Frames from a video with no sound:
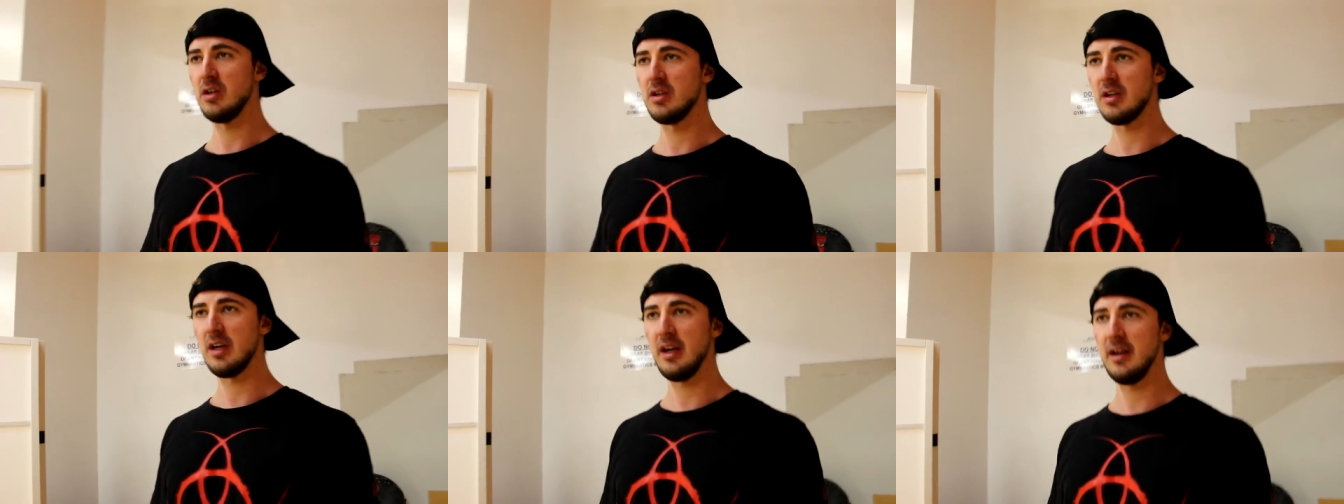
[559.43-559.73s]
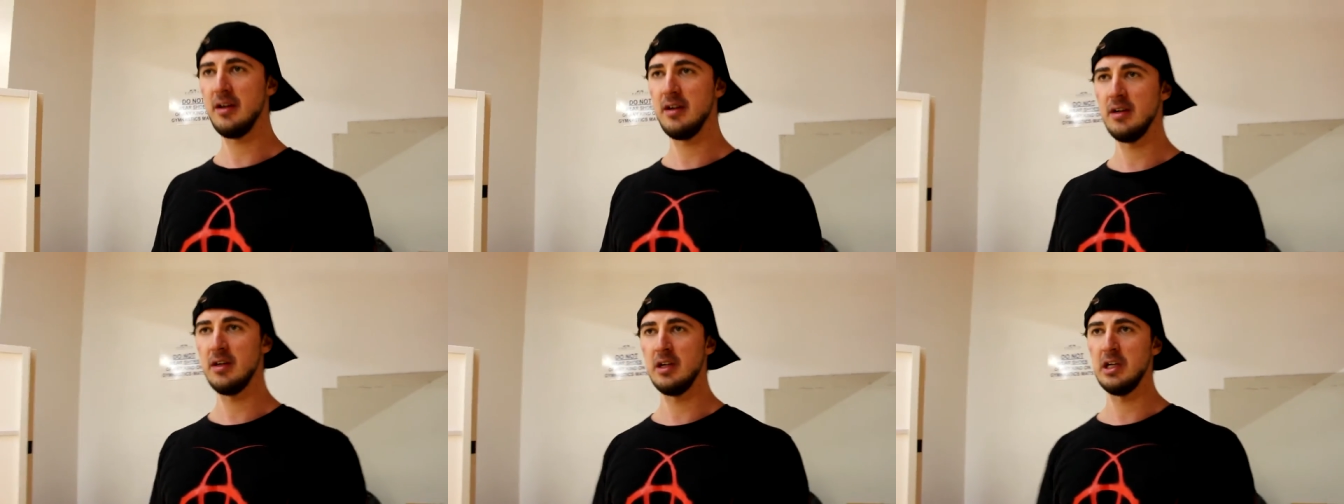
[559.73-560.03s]

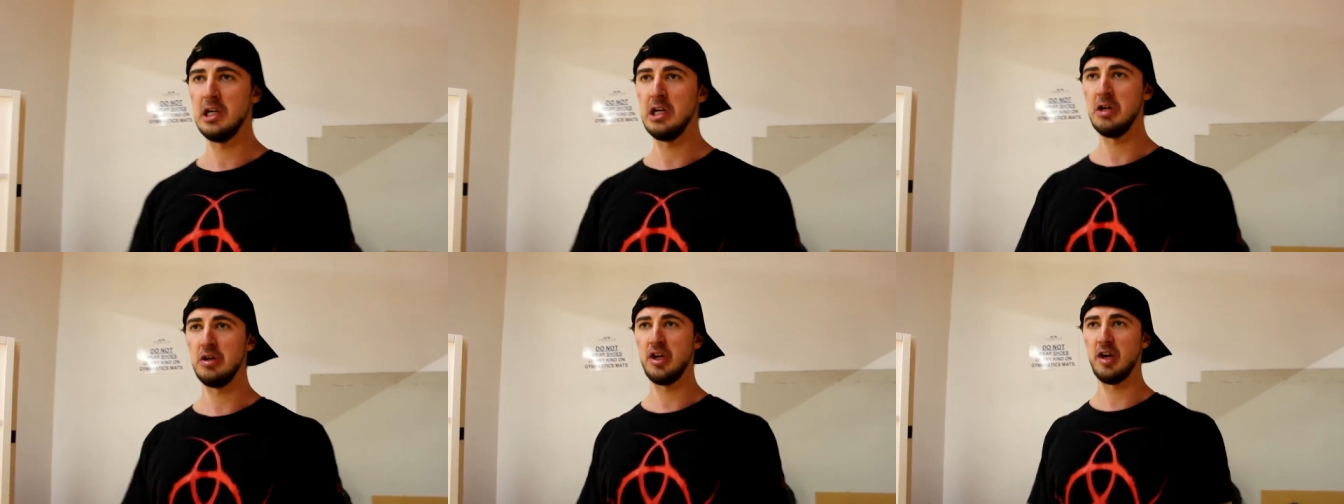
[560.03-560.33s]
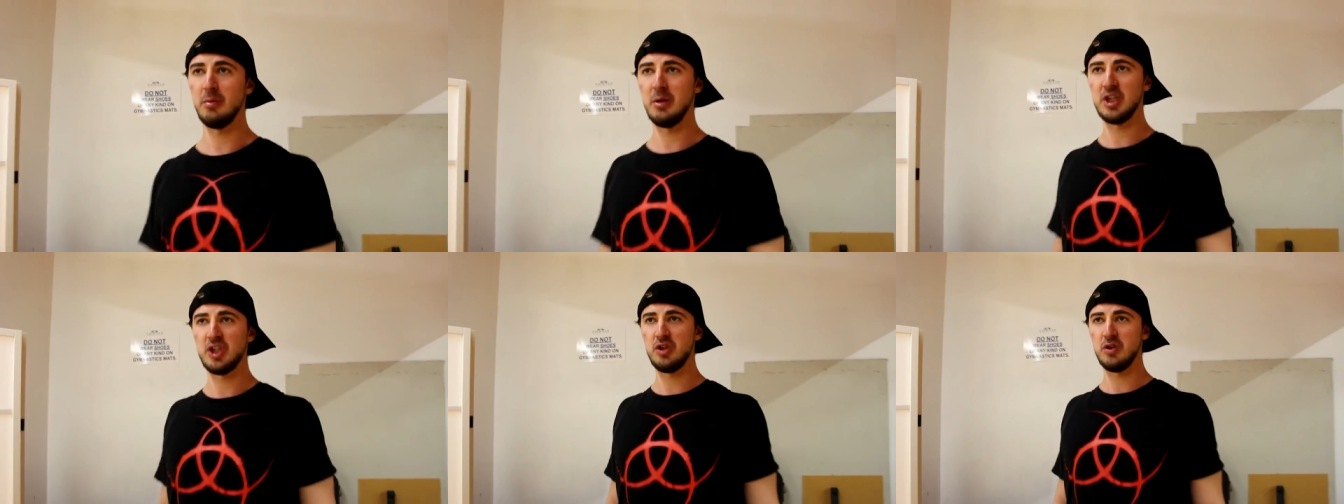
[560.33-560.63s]
Okay?
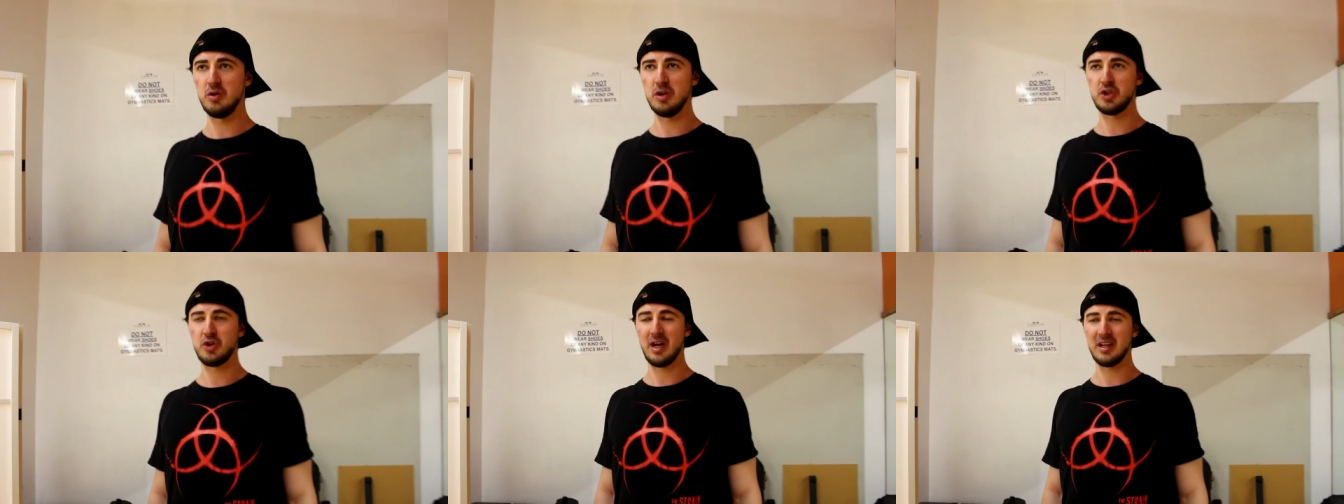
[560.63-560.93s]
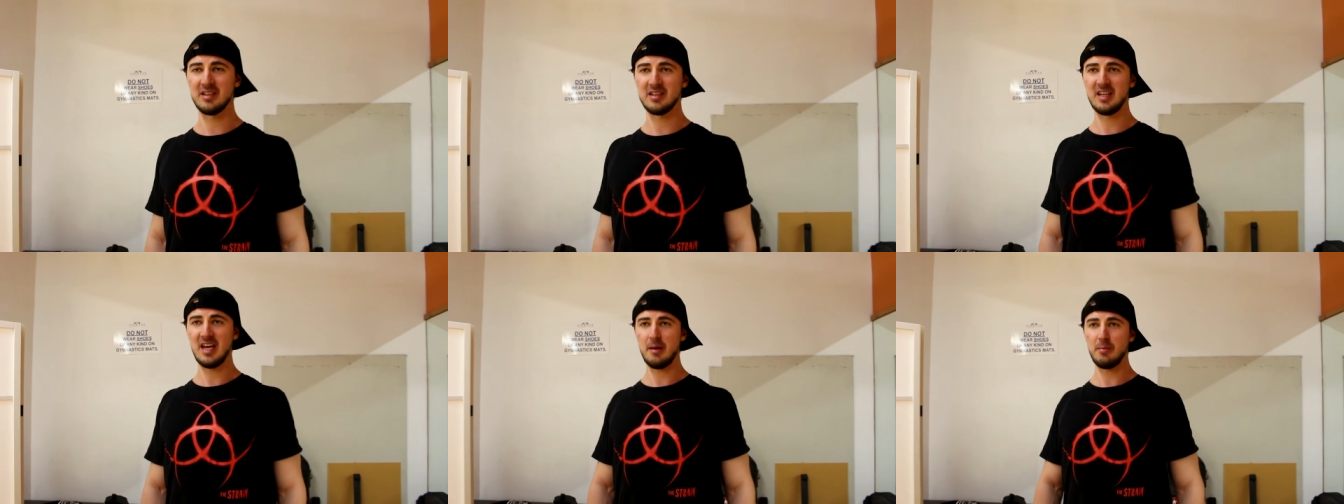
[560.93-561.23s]
Now make sure you retract
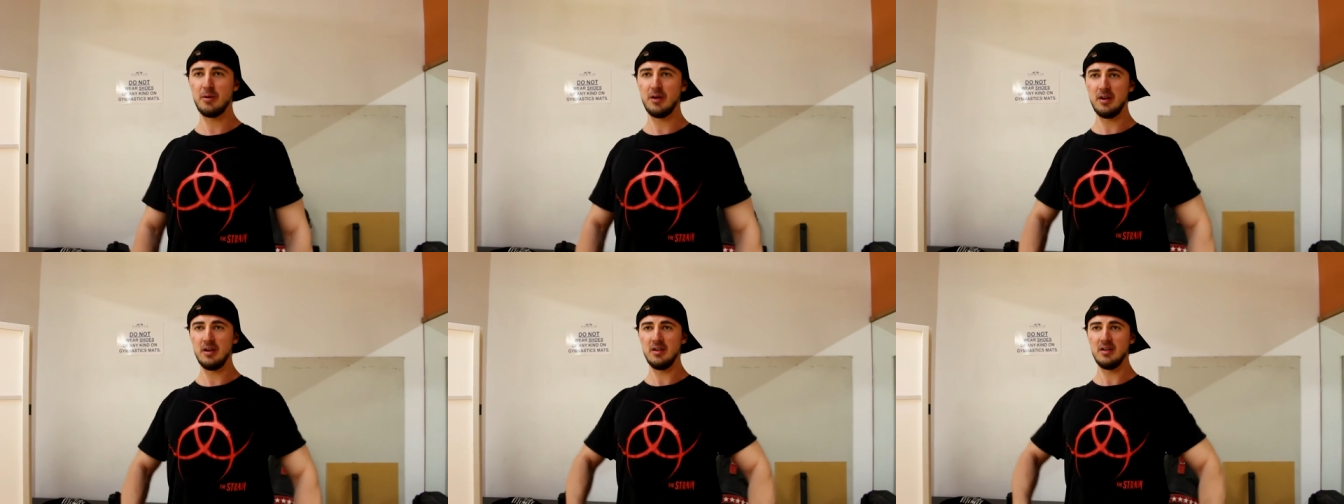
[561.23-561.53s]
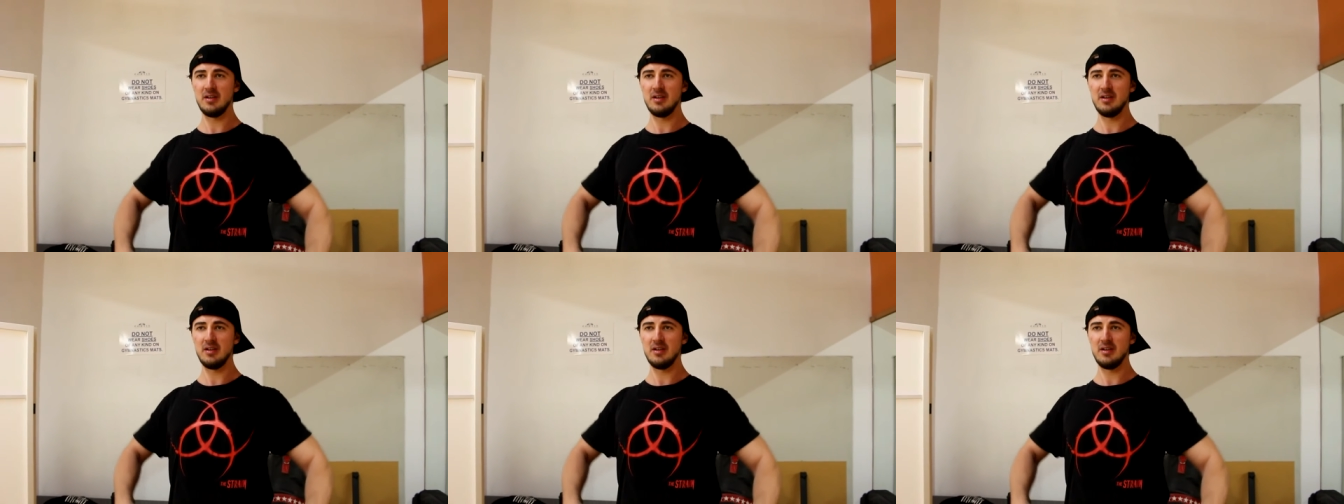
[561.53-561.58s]
the scapula.